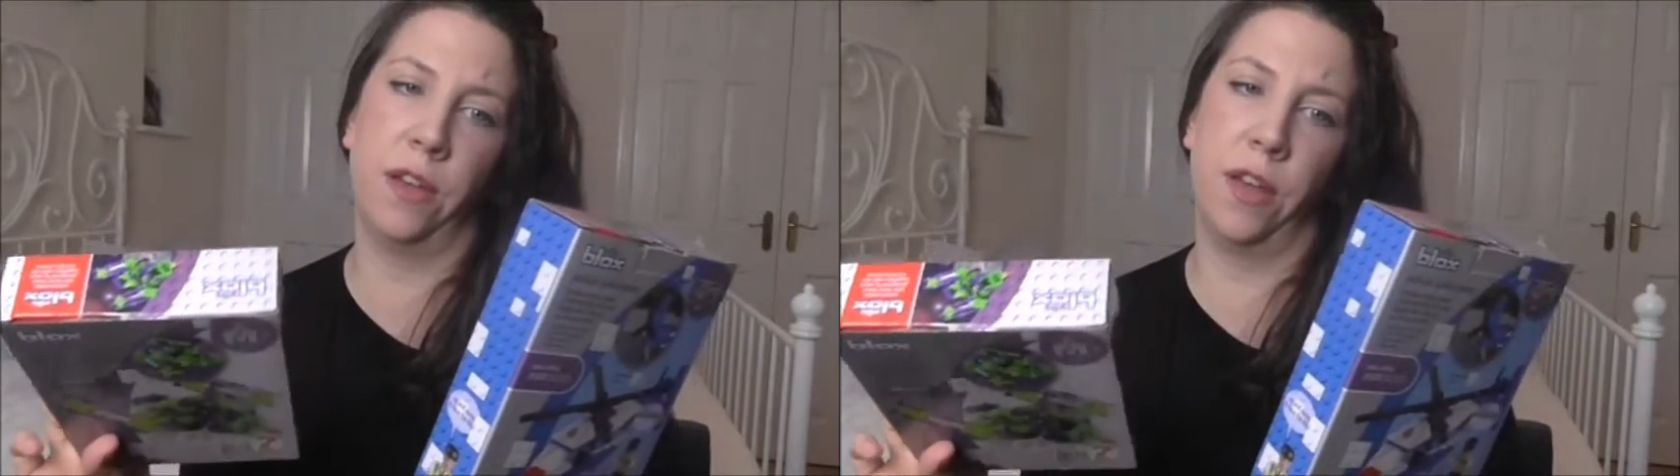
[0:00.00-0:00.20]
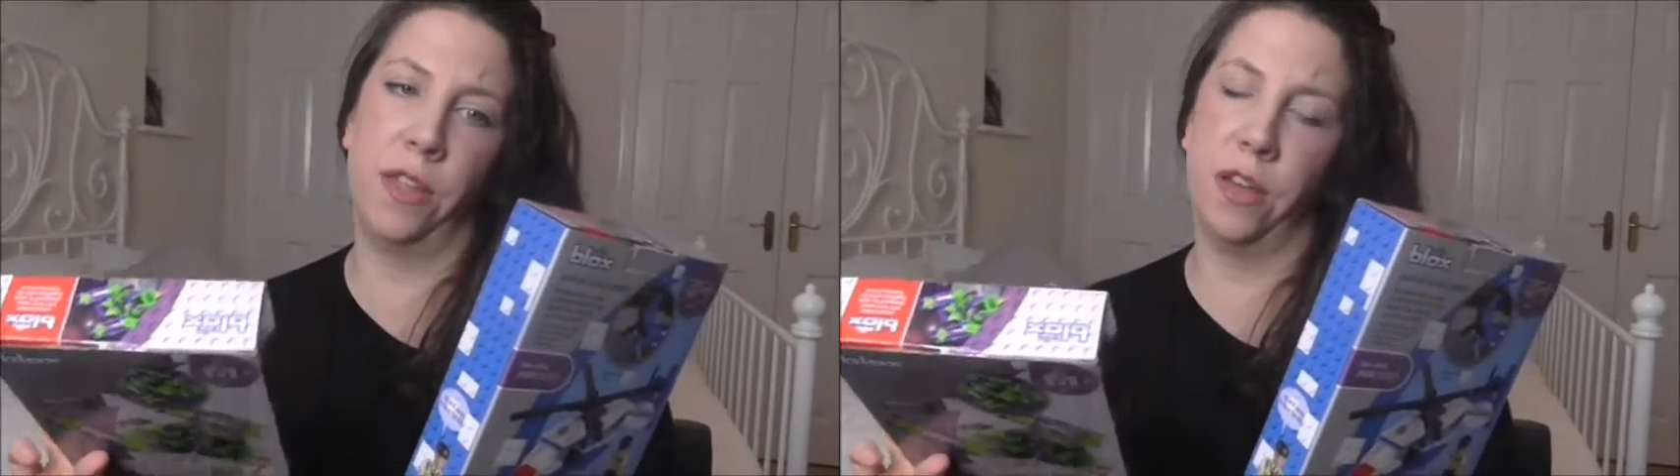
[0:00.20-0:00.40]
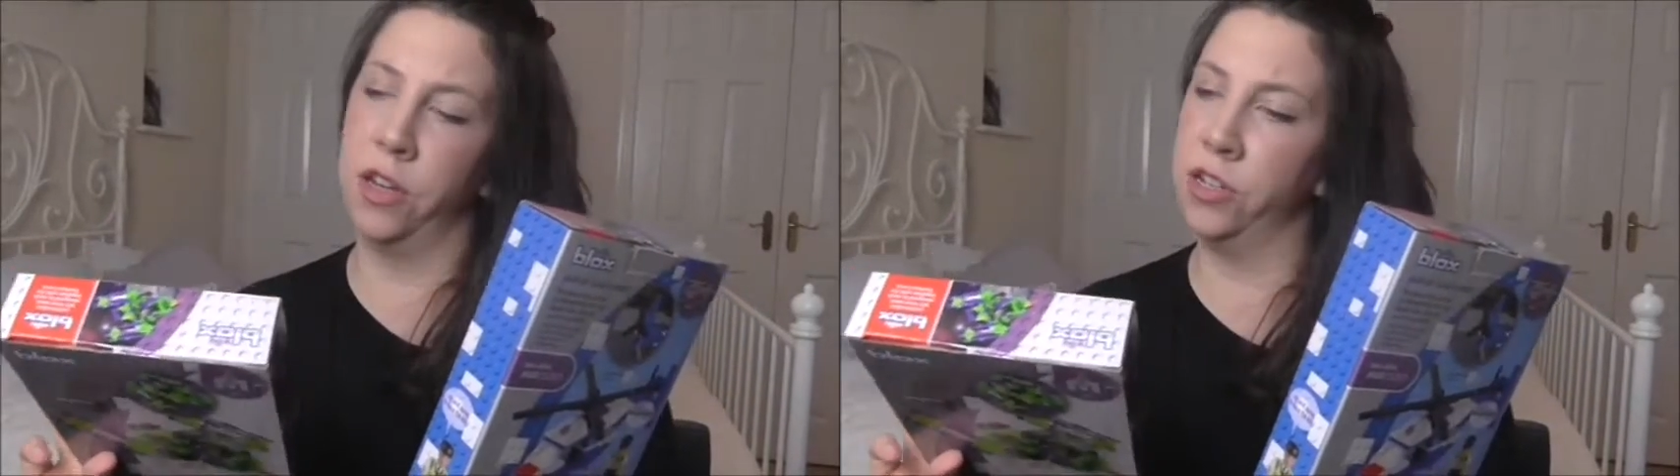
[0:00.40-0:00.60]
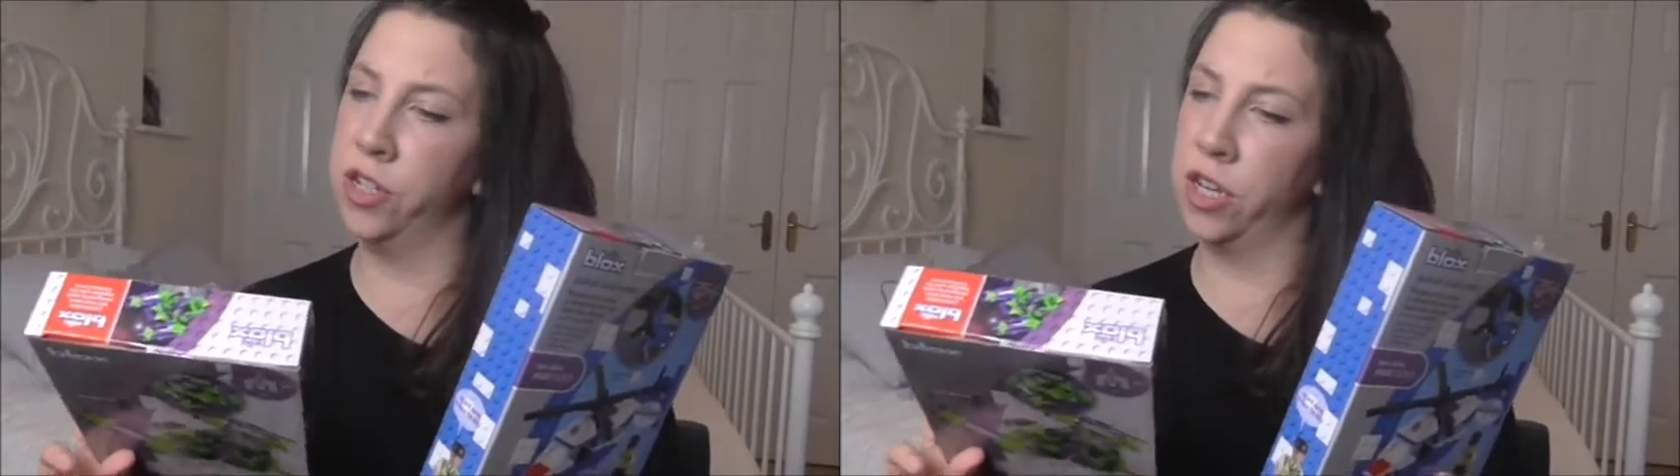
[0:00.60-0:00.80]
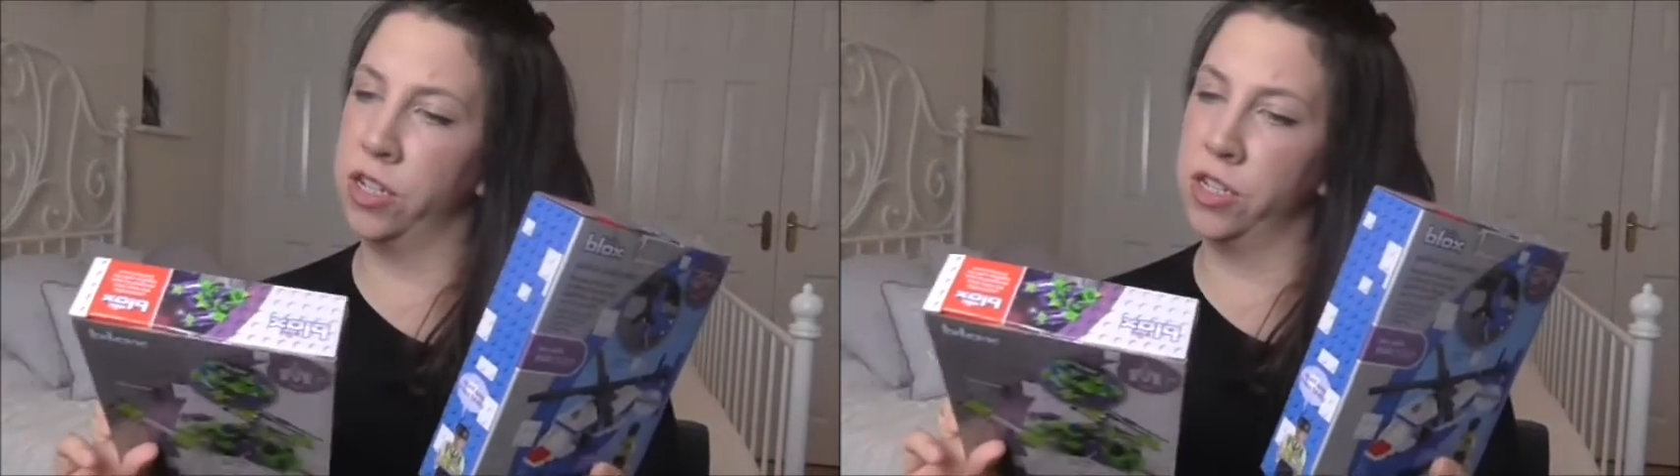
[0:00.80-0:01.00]
other
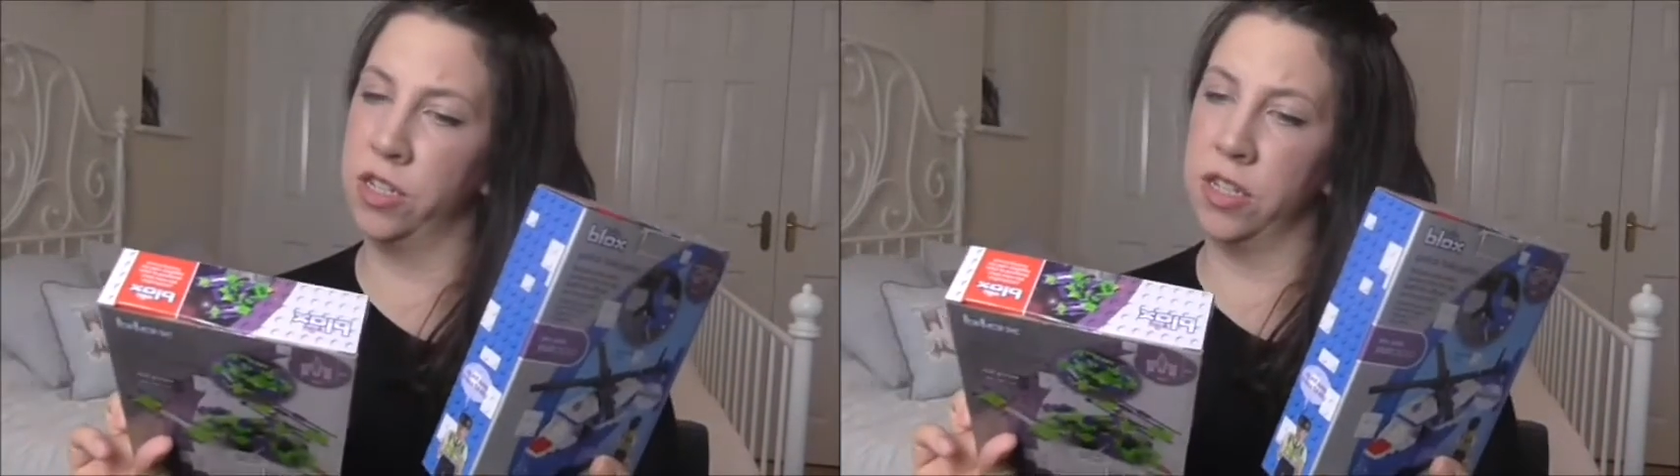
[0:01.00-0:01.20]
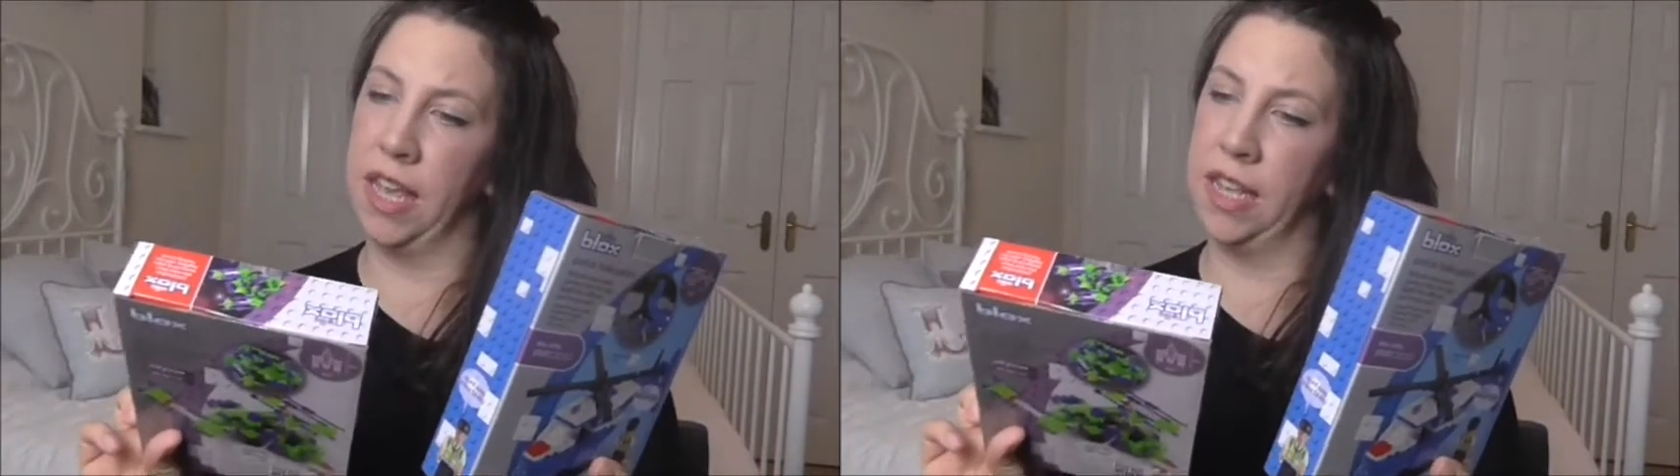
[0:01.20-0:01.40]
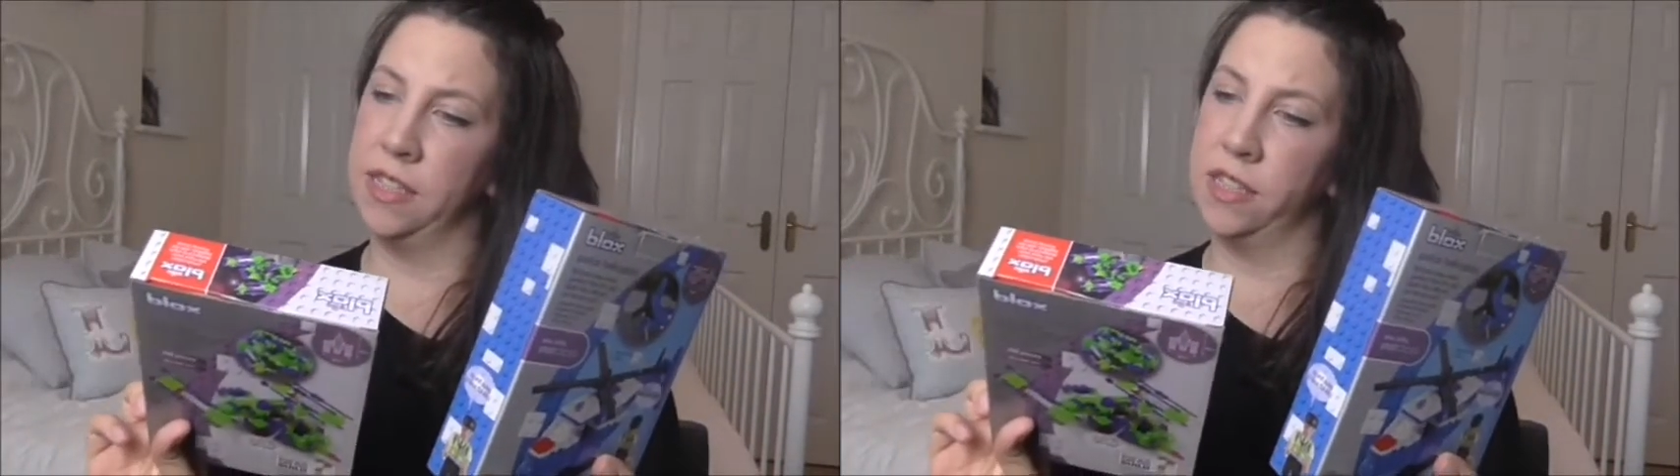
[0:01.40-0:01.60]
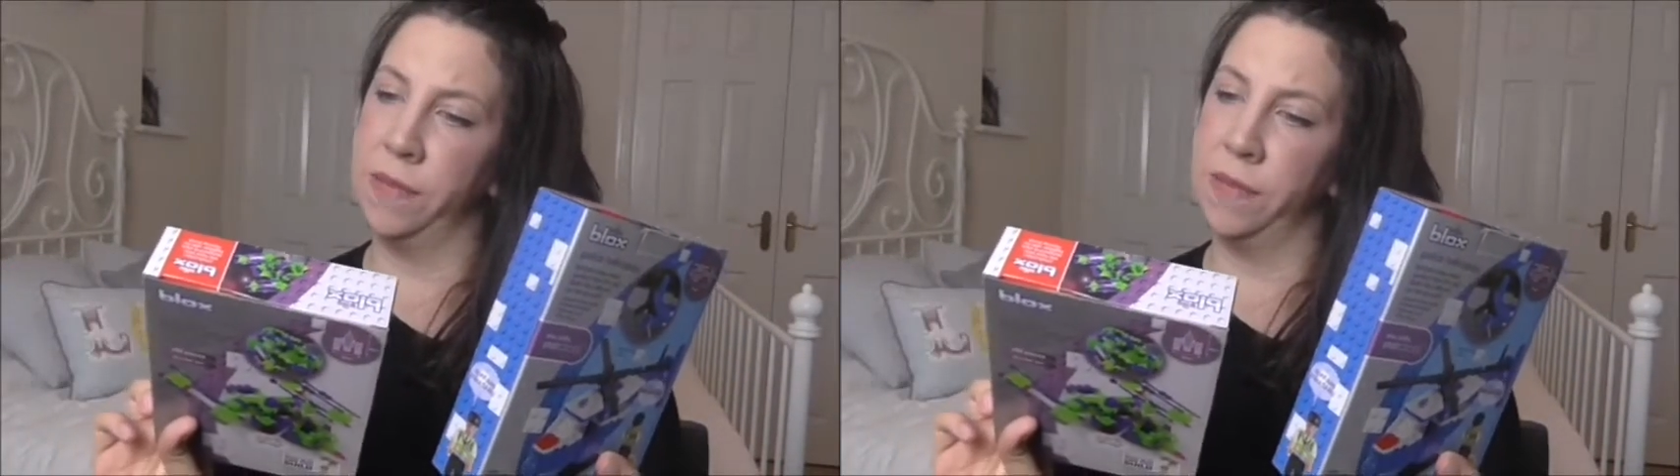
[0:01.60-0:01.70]
construction kits,